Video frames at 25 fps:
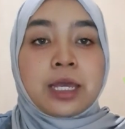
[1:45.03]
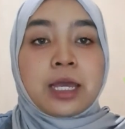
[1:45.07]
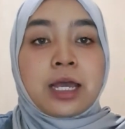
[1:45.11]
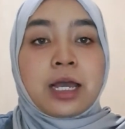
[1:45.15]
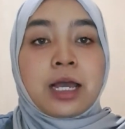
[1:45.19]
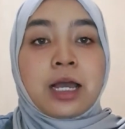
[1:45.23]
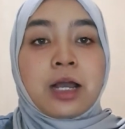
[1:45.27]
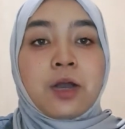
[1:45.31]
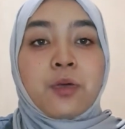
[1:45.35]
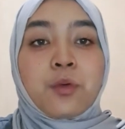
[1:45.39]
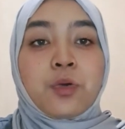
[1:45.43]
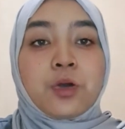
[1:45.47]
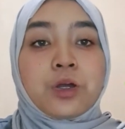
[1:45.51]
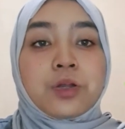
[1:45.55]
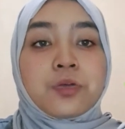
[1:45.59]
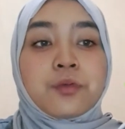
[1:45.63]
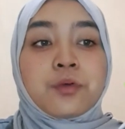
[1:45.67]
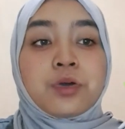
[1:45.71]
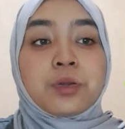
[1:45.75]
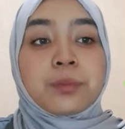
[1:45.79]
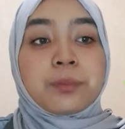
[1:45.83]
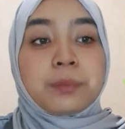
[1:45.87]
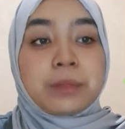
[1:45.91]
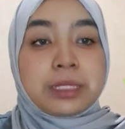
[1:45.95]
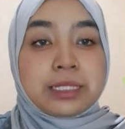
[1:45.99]

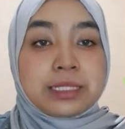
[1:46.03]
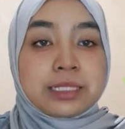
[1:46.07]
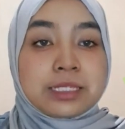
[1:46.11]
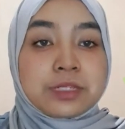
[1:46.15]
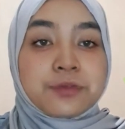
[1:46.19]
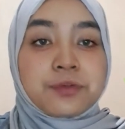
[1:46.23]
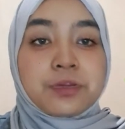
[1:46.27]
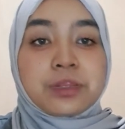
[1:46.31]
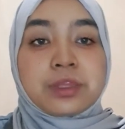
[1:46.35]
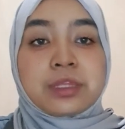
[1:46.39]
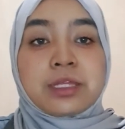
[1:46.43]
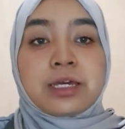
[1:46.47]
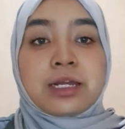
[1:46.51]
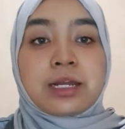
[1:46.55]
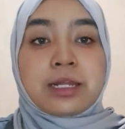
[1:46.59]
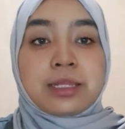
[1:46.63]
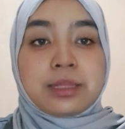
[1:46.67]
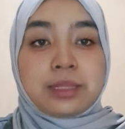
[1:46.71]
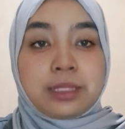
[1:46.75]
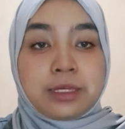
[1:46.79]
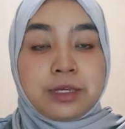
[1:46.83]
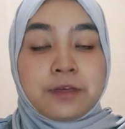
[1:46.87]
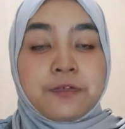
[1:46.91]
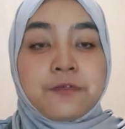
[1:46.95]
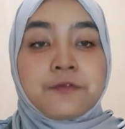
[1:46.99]
What means with
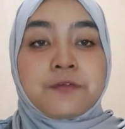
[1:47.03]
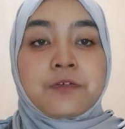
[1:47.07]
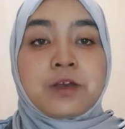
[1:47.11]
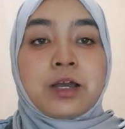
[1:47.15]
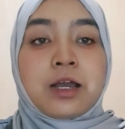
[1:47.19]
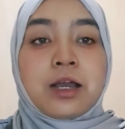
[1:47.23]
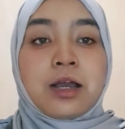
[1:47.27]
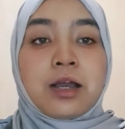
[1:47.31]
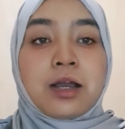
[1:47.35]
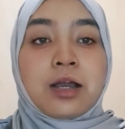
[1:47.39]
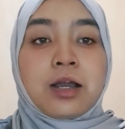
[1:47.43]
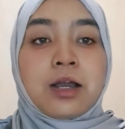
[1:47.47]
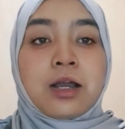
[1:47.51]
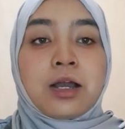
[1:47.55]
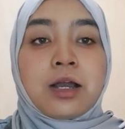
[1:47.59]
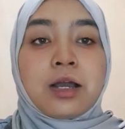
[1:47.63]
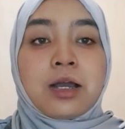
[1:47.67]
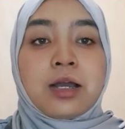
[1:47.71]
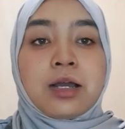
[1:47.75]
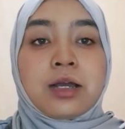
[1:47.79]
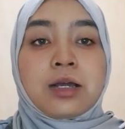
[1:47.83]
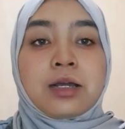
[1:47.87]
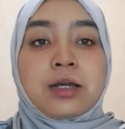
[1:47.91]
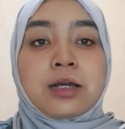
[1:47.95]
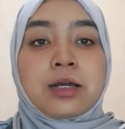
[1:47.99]
narrative?
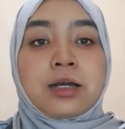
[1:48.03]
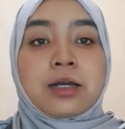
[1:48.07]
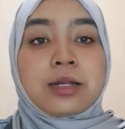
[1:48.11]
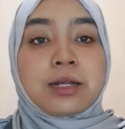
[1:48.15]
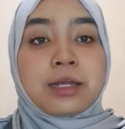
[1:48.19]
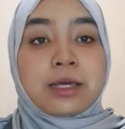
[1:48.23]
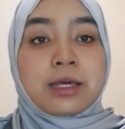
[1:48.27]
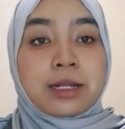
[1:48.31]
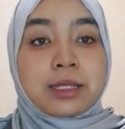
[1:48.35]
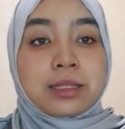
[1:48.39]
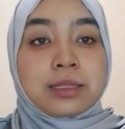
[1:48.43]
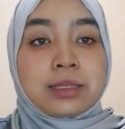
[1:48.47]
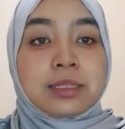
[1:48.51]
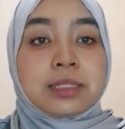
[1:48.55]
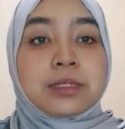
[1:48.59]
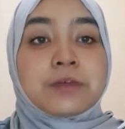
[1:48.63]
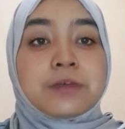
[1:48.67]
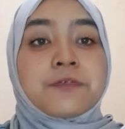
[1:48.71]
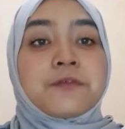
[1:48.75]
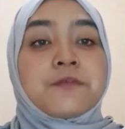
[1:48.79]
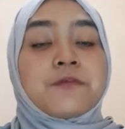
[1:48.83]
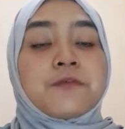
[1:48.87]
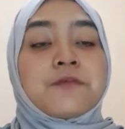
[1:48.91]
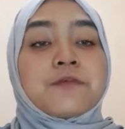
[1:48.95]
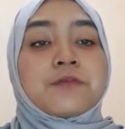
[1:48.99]
Narrative
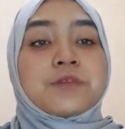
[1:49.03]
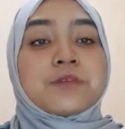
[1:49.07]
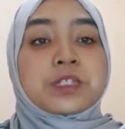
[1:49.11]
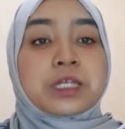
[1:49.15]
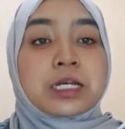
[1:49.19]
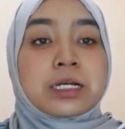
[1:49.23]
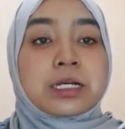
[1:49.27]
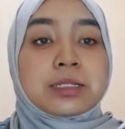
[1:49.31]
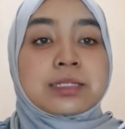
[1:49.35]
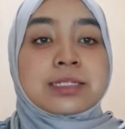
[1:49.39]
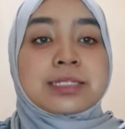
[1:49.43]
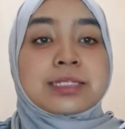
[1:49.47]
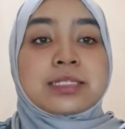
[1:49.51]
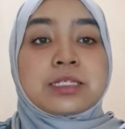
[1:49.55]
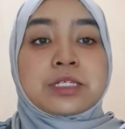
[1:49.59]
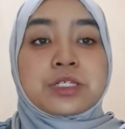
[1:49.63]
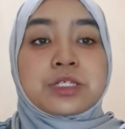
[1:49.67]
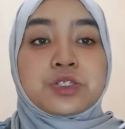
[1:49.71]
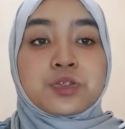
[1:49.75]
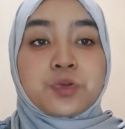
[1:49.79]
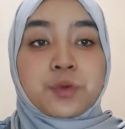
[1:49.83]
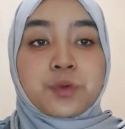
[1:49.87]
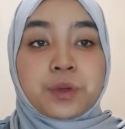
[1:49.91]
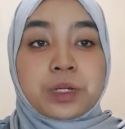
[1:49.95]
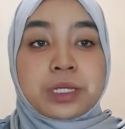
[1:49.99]
tells the
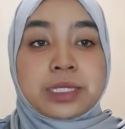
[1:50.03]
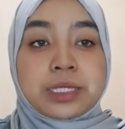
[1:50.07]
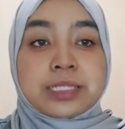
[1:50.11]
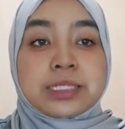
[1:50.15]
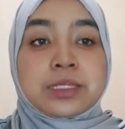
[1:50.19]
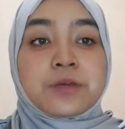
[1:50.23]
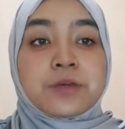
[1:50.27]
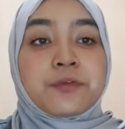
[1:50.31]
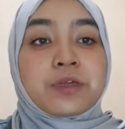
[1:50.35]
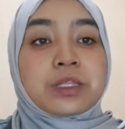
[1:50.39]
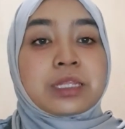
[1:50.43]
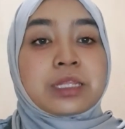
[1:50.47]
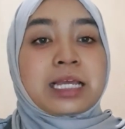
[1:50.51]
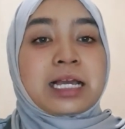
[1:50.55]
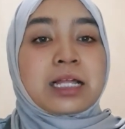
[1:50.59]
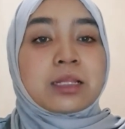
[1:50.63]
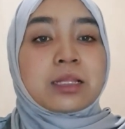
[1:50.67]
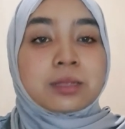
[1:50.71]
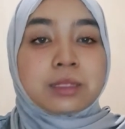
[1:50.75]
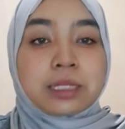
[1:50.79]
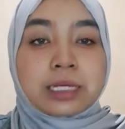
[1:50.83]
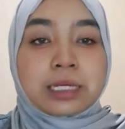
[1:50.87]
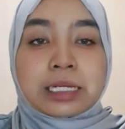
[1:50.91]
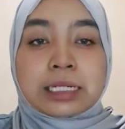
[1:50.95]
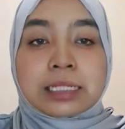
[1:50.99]
stories with
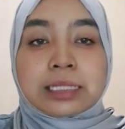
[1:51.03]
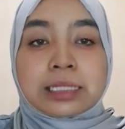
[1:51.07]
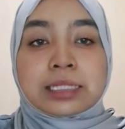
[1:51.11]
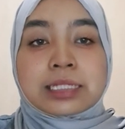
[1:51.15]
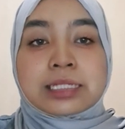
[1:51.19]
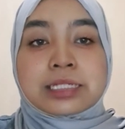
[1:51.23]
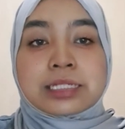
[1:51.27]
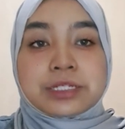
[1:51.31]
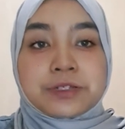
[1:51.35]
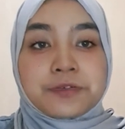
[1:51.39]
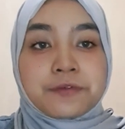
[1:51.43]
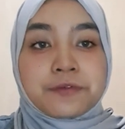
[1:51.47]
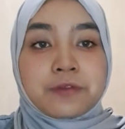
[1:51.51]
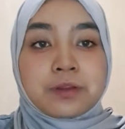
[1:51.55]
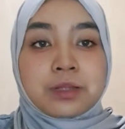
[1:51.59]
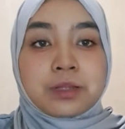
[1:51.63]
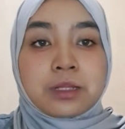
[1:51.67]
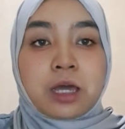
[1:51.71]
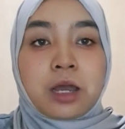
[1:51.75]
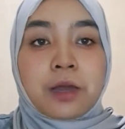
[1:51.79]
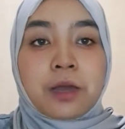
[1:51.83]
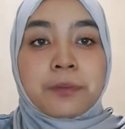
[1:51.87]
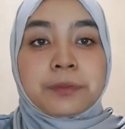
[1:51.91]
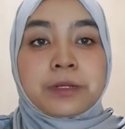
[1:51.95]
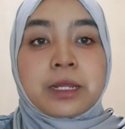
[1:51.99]
clearly
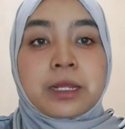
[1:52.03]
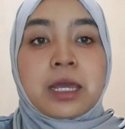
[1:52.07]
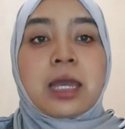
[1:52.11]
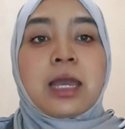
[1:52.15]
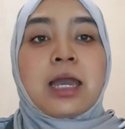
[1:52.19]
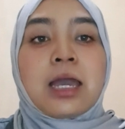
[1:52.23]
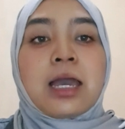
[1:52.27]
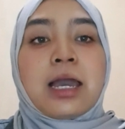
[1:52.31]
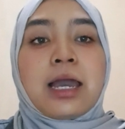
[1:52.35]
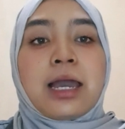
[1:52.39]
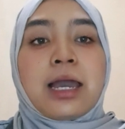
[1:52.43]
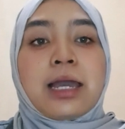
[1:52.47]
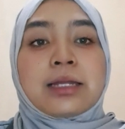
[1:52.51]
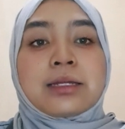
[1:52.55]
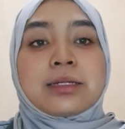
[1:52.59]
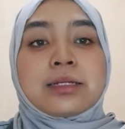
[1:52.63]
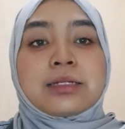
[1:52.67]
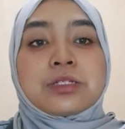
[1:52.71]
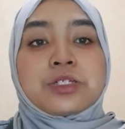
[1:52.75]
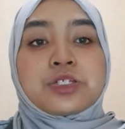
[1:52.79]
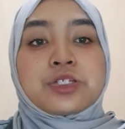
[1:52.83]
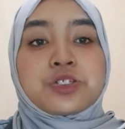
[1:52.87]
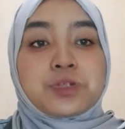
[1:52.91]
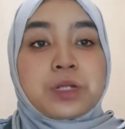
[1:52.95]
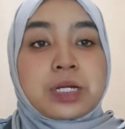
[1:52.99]
developed and
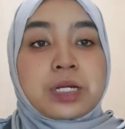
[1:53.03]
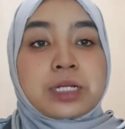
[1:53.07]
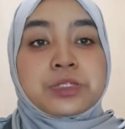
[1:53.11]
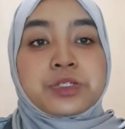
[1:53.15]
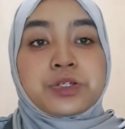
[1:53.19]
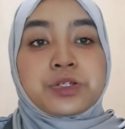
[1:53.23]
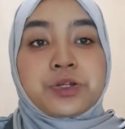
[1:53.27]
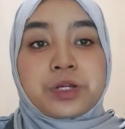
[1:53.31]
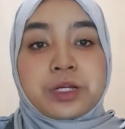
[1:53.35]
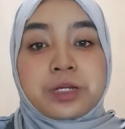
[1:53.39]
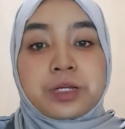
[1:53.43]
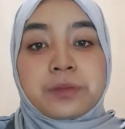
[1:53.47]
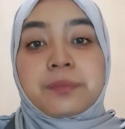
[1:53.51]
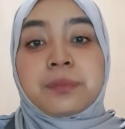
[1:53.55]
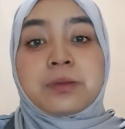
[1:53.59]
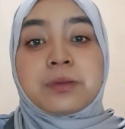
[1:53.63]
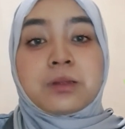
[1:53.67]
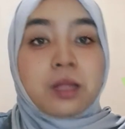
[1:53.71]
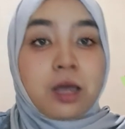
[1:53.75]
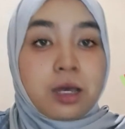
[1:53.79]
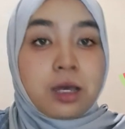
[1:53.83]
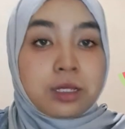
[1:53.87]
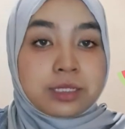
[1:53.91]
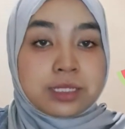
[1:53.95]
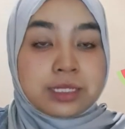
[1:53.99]
structured
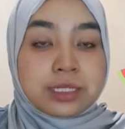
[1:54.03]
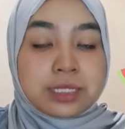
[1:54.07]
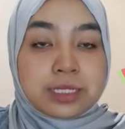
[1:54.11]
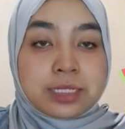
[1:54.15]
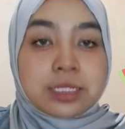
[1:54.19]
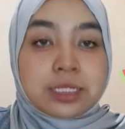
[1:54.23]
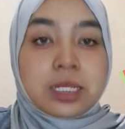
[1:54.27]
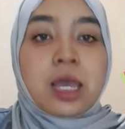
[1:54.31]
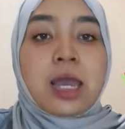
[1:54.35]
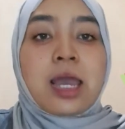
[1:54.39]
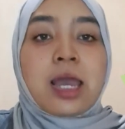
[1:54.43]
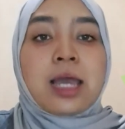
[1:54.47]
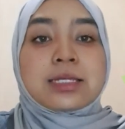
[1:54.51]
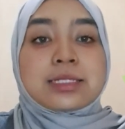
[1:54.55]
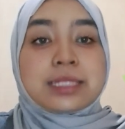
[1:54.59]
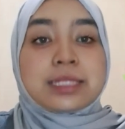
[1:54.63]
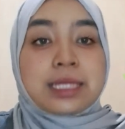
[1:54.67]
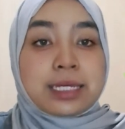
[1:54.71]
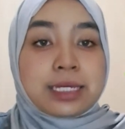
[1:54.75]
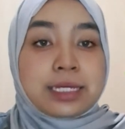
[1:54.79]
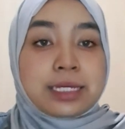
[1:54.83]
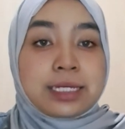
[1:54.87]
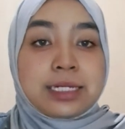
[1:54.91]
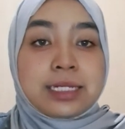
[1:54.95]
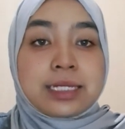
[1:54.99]
plots.
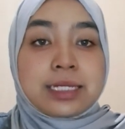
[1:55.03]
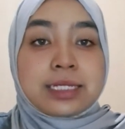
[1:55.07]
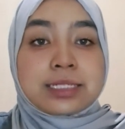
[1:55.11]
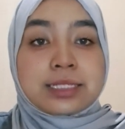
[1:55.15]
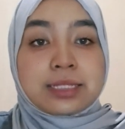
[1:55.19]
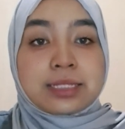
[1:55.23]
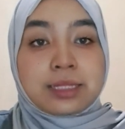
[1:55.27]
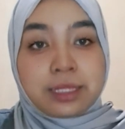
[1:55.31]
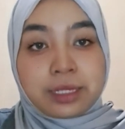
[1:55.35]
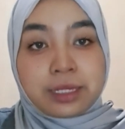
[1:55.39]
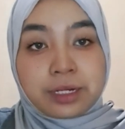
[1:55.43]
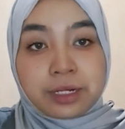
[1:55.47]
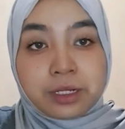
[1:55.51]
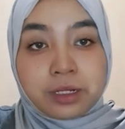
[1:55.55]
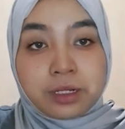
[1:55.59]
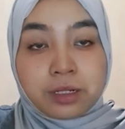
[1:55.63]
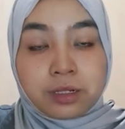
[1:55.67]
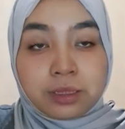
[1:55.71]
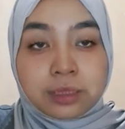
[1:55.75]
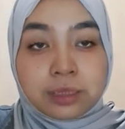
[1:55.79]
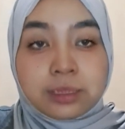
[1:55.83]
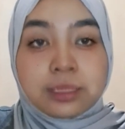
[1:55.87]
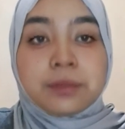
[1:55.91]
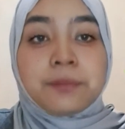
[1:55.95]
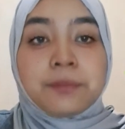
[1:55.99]
Second is
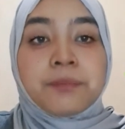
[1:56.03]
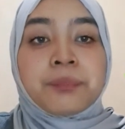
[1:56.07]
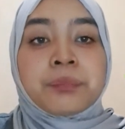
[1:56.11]
lyrical,